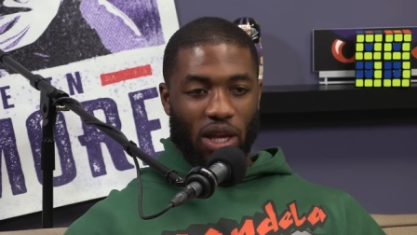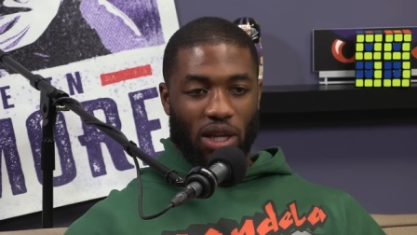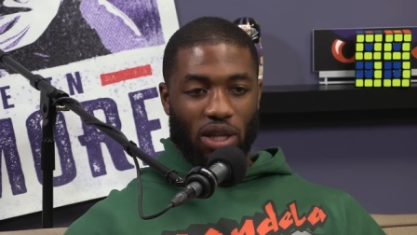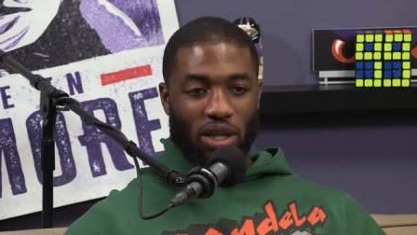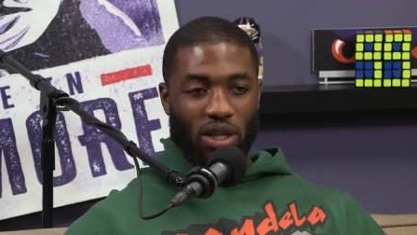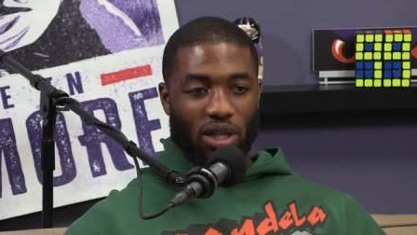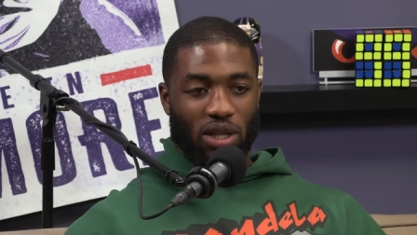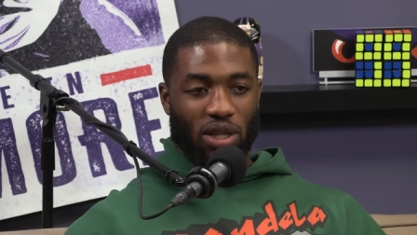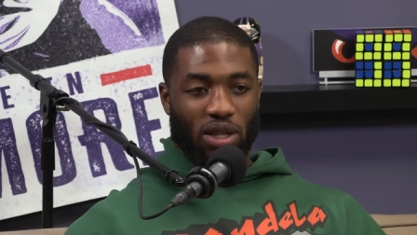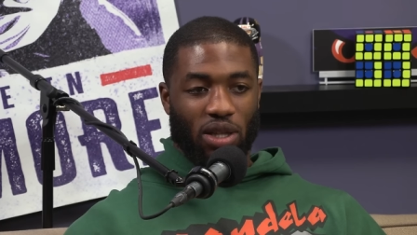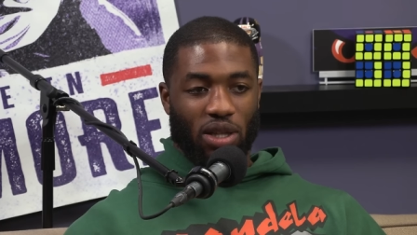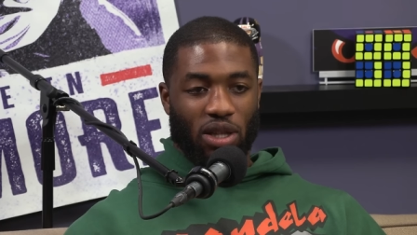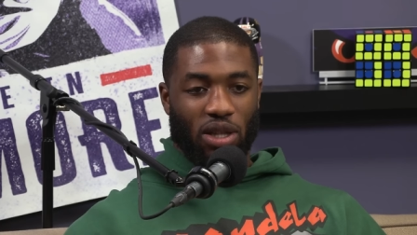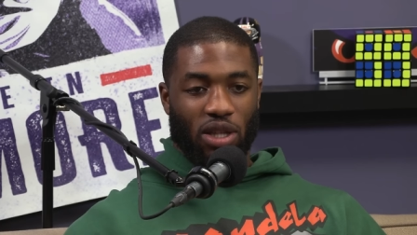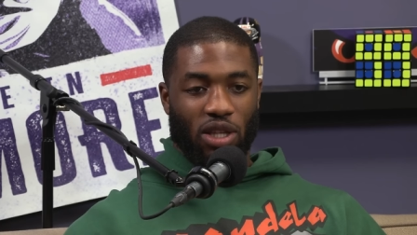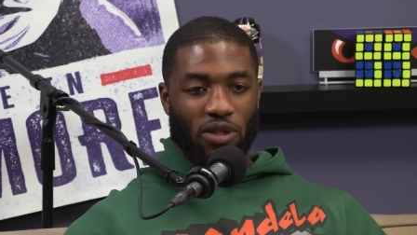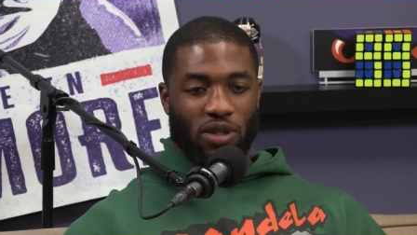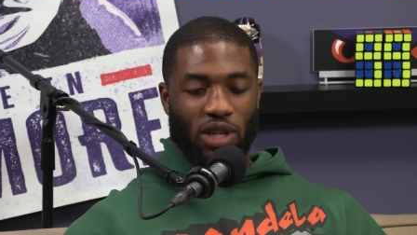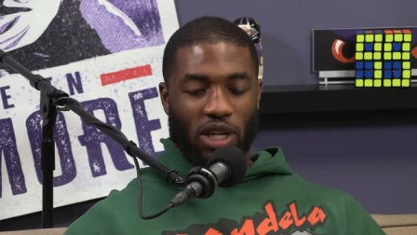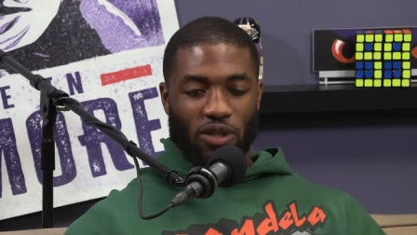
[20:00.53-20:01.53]
like
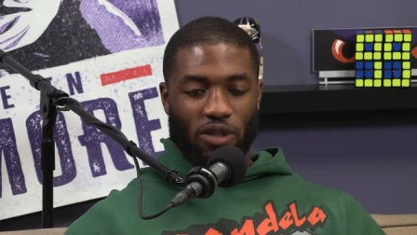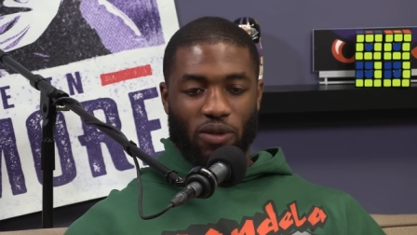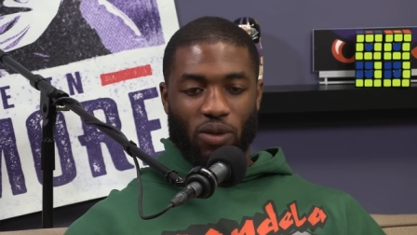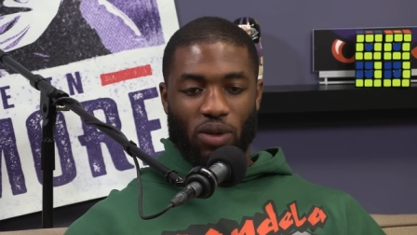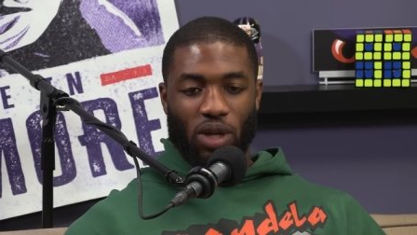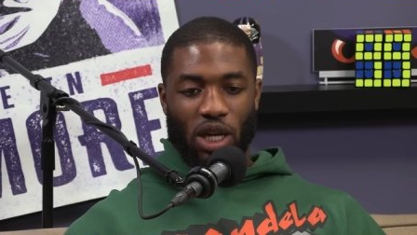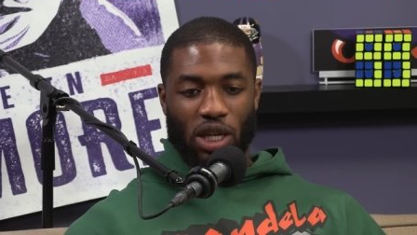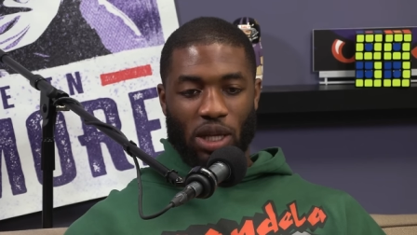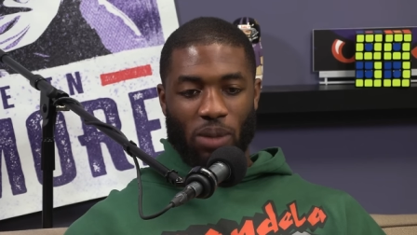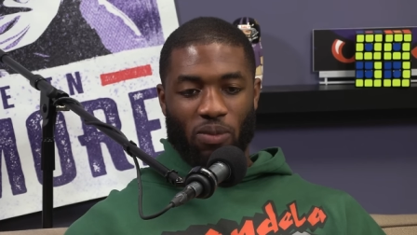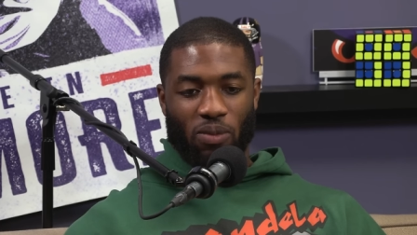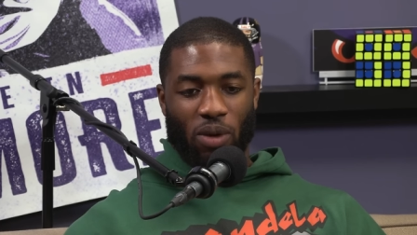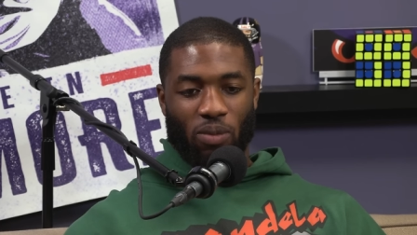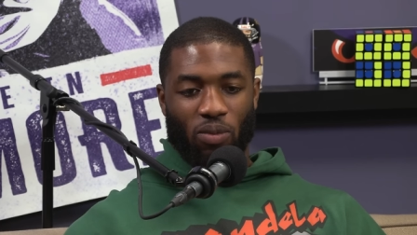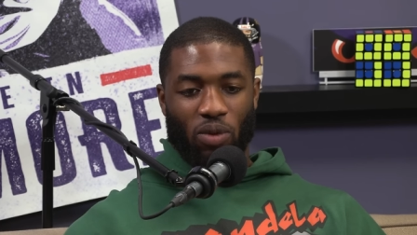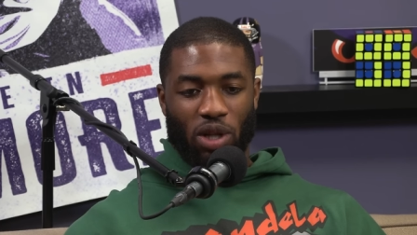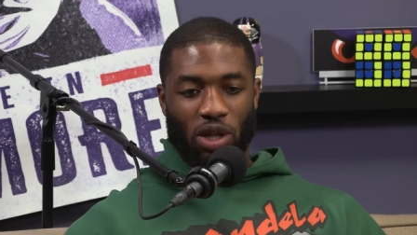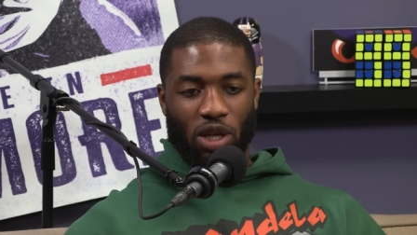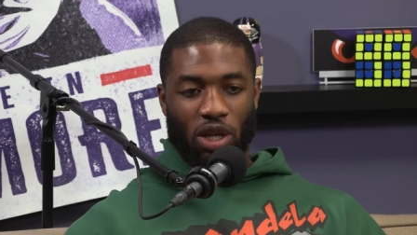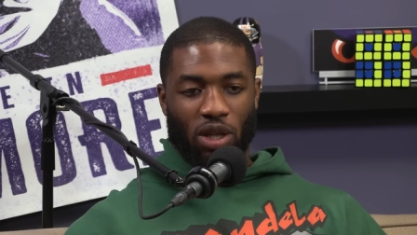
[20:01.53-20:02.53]
these next few games, I'm,
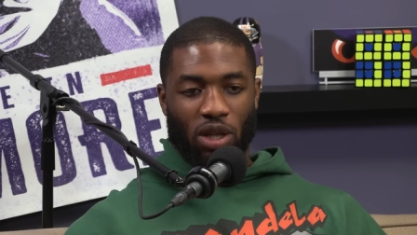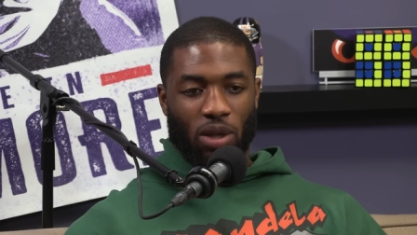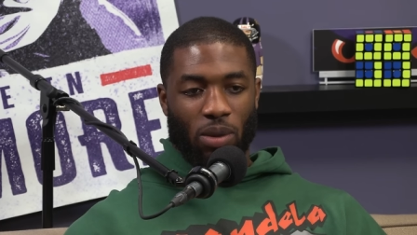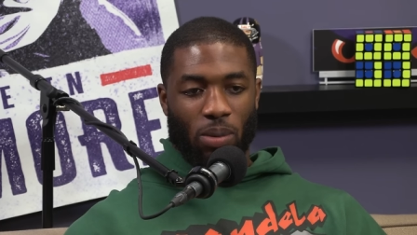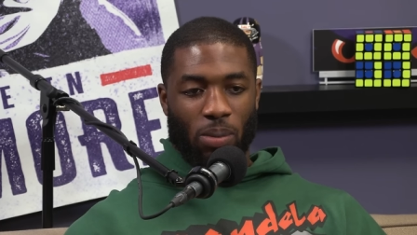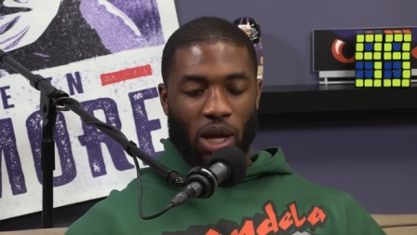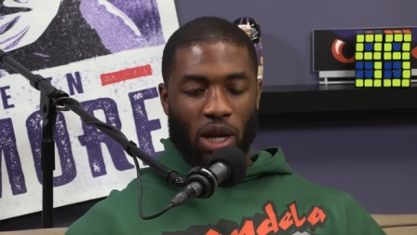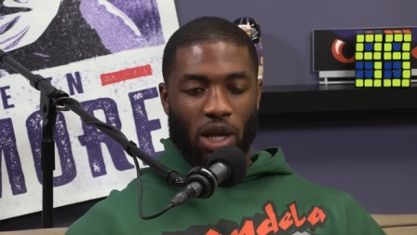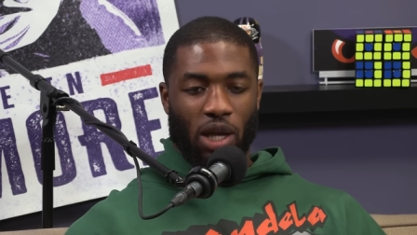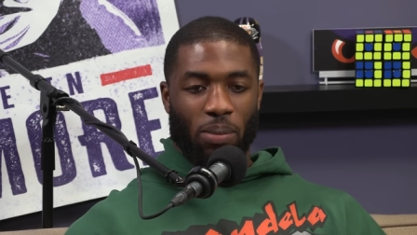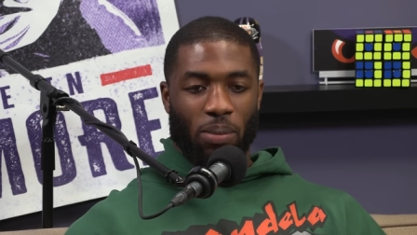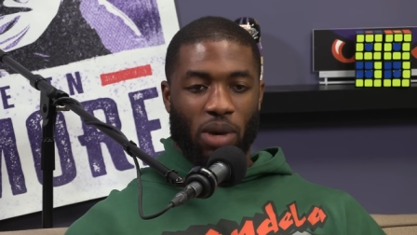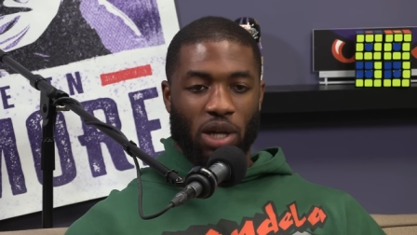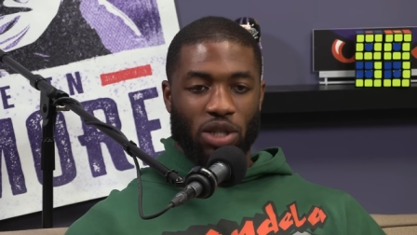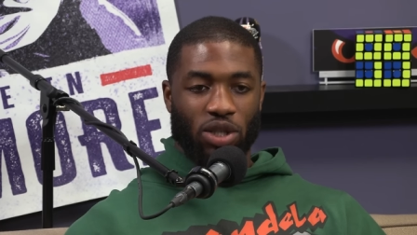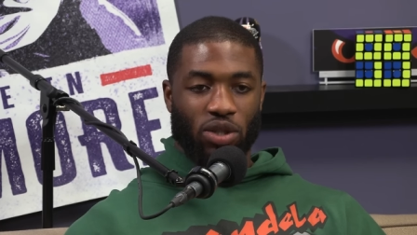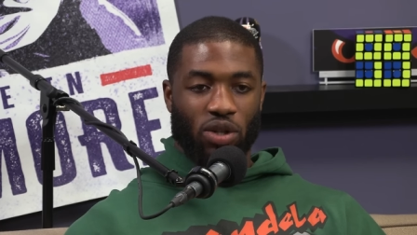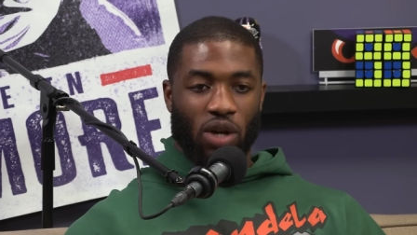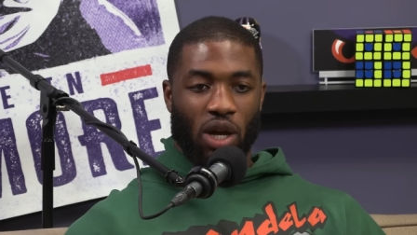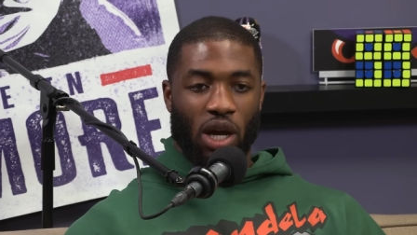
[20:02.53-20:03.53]
I'm really about to hit
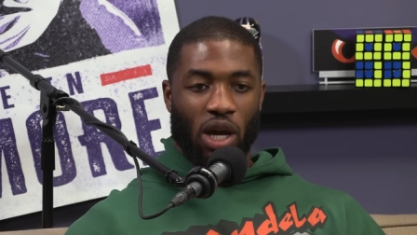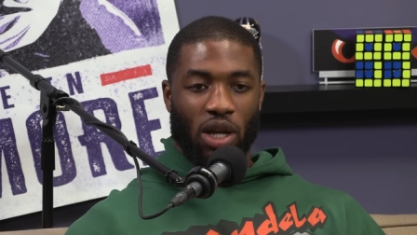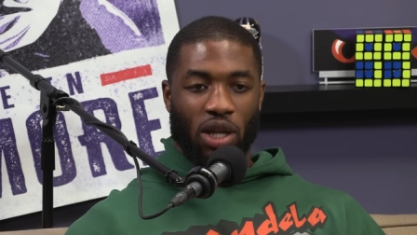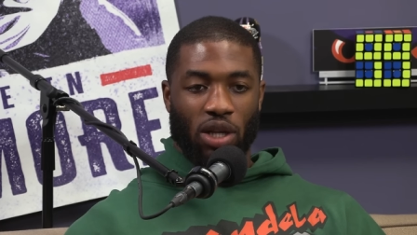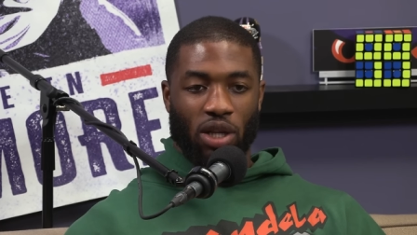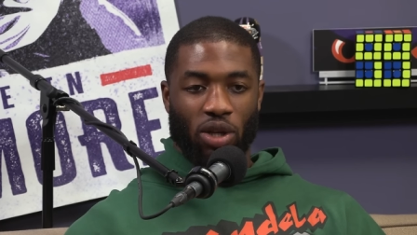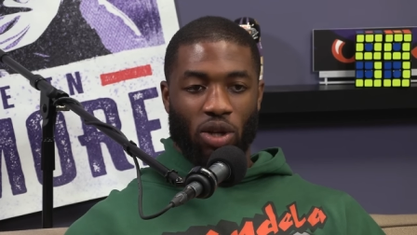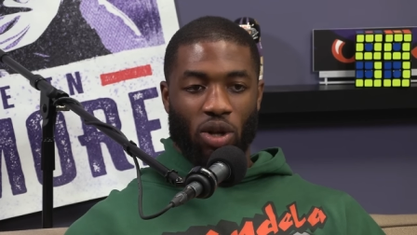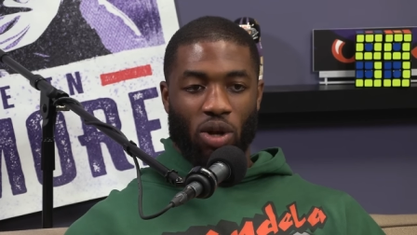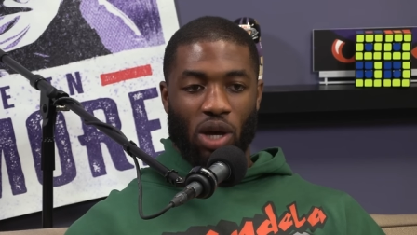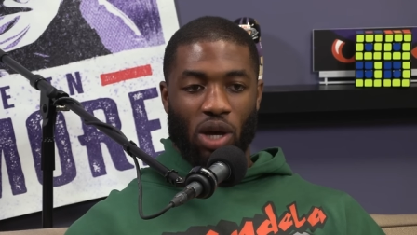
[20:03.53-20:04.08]
my stride. And, you